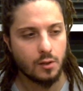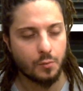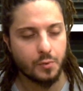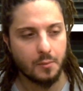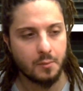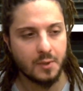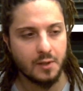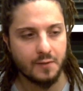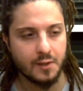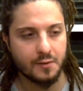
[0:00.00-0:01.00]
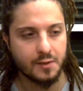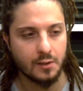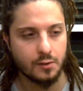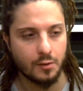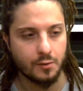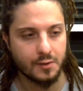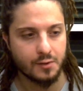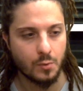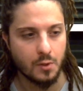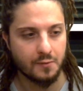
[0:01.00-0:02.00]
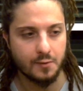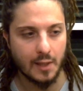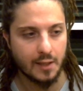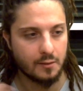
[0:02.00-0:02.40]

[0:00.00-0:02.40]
probably a Venus in Taurus, one of, like,